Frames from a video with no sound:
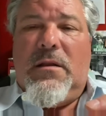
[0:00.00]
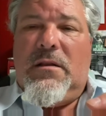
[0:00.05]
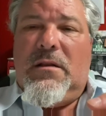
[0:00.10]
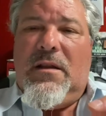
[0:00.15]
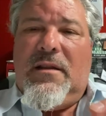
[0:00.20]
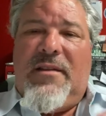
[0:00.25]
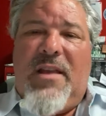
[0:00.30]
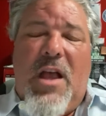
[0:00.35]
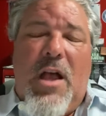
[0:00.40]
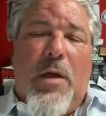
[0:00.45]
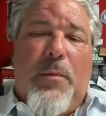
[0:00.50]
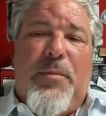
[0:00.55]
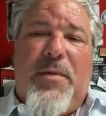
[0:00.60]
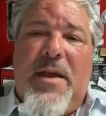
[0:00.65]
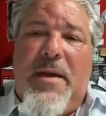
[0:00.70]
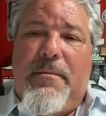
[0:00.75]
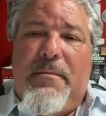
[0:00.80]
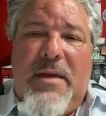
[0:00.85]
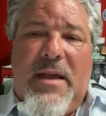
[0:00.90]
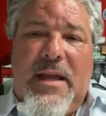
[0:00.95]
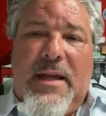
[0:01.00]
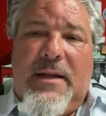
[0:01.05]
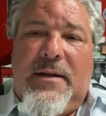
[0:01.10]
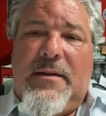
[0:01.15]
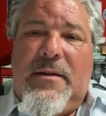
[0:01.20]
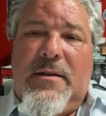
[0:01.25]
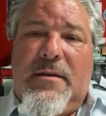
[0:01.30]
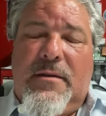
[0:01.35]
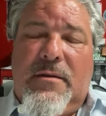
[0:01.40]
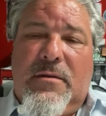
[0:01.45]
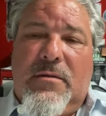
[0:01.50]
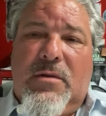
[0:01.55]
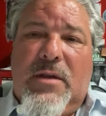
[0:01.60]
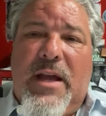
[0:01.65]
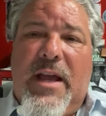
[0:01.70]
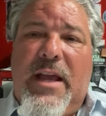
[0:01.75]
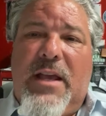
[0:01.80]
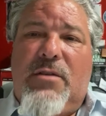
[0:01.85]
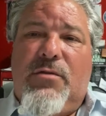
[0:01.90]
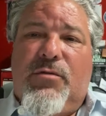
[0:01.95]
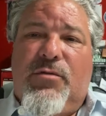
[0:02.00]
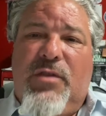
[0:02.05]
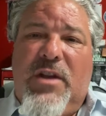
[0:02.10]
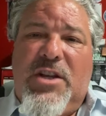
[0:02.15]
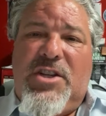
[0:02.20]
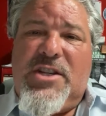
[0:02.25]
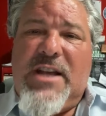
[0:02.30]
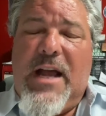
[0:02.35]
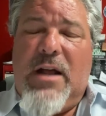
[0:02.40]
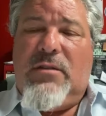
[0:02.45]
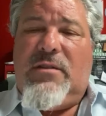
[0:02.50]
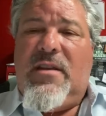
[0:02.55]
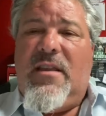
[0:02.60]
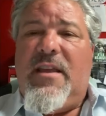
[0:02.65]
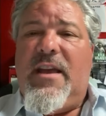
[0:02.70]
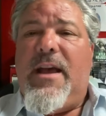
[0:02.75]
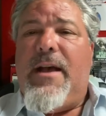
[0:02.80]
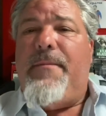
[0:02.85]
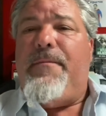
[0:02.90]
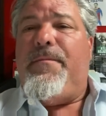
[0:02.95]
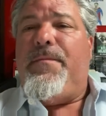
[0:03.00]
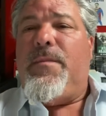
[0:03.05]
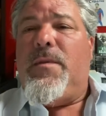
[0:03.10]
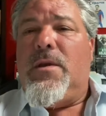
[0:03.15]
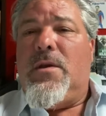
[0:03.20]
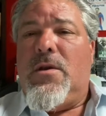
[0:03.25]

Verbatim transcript: Let's help them, man. Like, reach out to them,